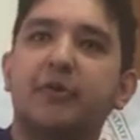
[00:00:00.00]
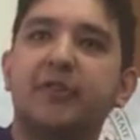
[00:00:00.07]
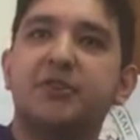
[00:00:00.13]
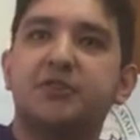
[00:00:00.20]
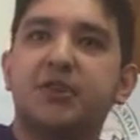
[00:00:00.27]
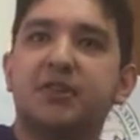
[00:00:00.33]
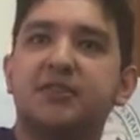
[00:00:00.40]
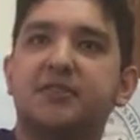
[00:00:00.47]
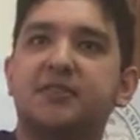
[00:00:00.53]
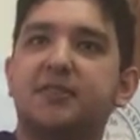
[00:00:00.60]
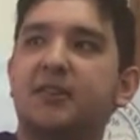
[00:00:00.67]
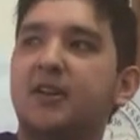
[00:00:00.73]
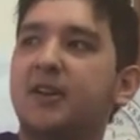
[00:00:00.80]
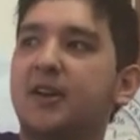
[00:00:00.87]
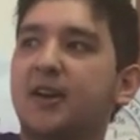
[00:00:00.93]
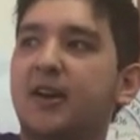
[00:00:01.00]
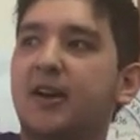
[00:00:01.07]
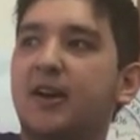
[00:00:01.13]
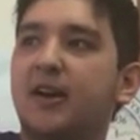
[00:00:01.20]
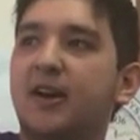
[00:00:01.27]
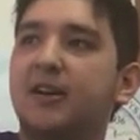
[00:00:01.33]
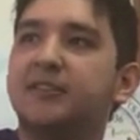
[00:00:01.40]
than just
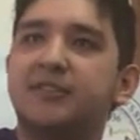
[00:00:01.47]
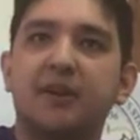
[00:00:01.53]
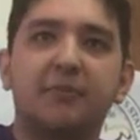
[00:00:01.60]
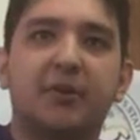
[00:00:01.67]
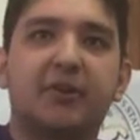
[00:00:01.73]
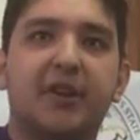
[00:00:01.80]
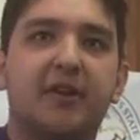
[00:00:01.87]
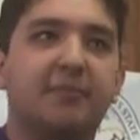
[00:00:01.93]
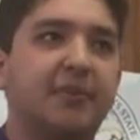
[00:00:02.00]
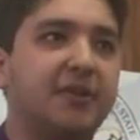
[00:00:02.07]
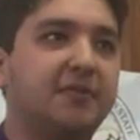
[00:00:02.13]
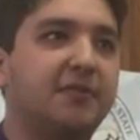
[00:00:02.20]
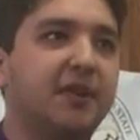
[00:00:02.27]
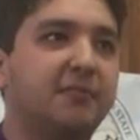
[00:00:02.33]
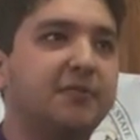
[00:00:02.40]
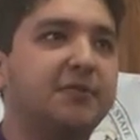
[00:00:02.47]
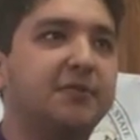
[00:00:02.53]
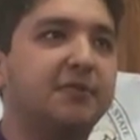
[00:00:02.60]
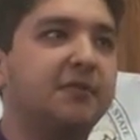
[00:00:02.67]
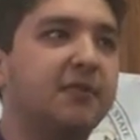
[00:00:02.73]
uh, a summer camp that you come to.